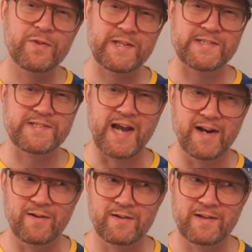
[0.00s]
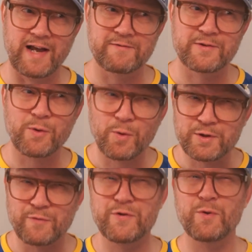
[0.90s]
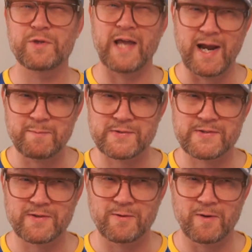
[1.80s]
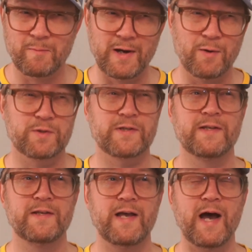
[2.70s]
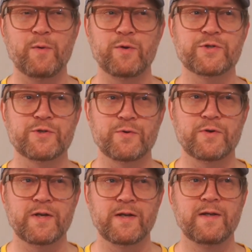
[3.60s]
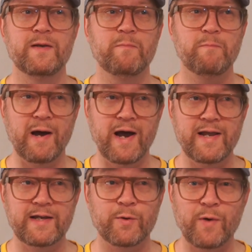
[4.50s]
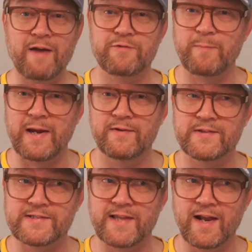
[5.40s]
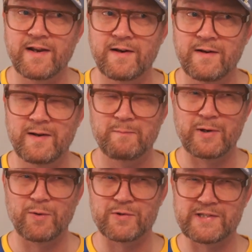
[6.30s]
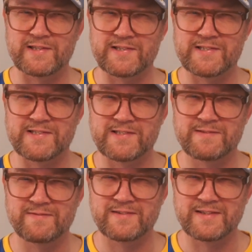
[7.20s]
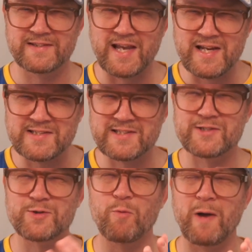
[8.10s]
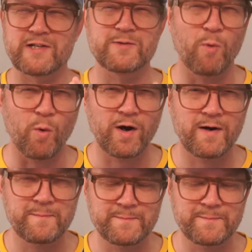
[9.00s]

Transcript: on this channel I've talked a few times about how you should buy craft beer instead because it tastes so much more.